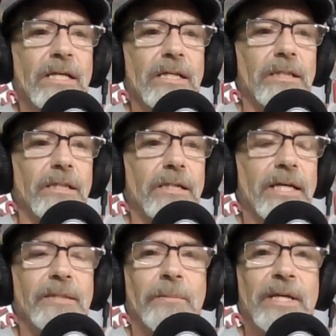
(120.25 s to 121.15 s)

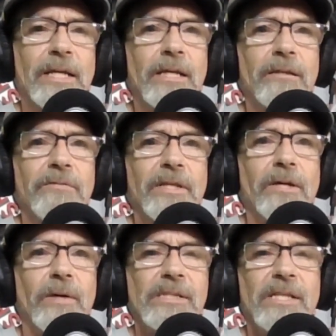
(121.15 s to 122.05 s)
at the beginning of the
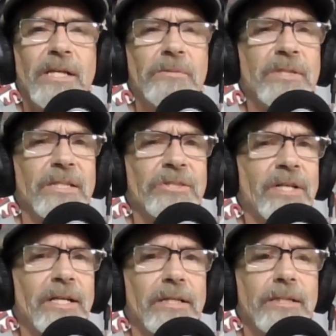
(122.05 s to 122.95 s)
video, I said I was going to
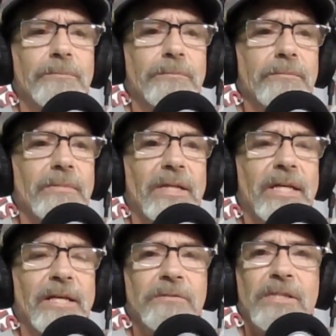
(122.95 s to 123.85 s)
try to
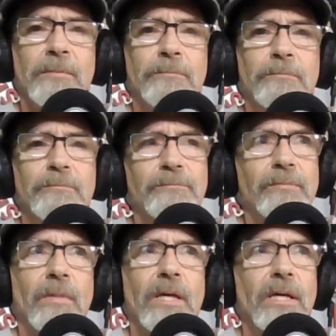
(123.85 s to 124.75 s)
give some
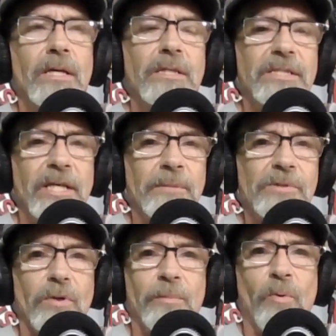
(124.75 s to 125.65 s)

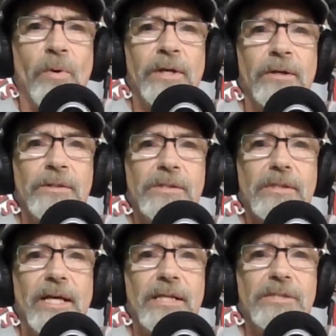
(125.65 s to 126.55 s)
tips or
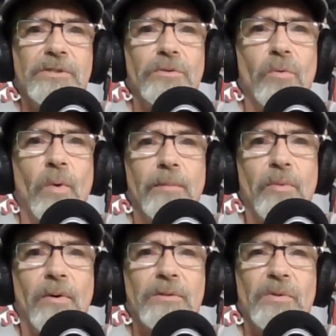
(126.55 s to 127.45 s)
pointers as to what
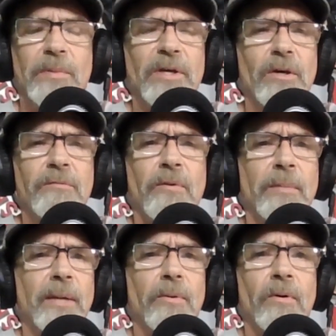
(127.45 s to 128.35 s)
boards would be good for
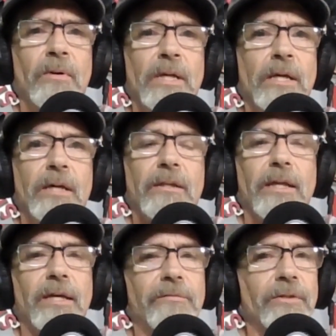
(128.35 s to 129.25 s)
people.
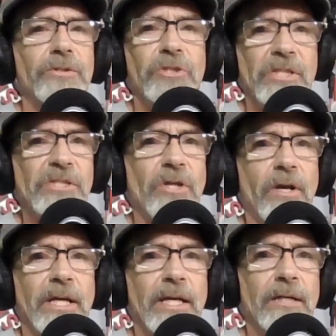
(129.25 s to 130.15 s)
Like if you're just
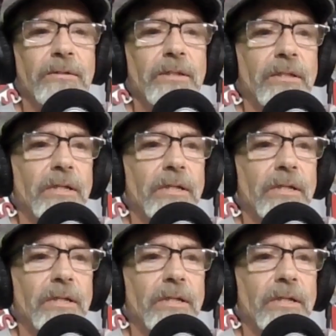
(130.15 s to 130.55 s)
starting out,